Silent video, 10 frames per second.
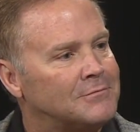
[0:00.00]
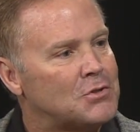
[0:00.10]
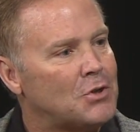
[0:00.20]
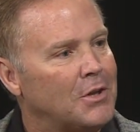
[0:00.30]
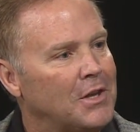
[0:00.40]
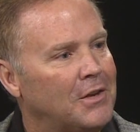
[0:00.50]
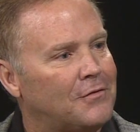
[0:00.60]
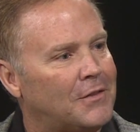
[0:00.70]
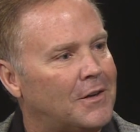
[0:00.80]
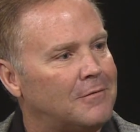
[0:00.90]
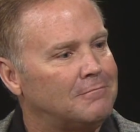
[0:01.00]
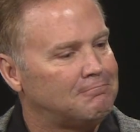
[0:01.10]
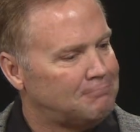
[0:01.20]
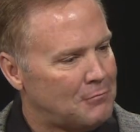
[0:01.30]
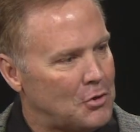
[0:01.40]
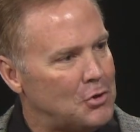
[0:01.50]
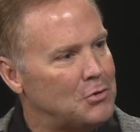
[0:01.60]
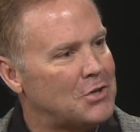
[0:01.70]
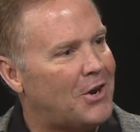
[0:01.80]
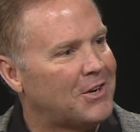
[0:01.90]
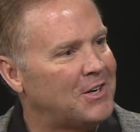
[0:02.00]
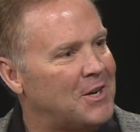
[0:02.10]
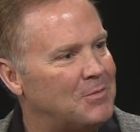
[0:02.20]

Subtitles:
so I think if you talking it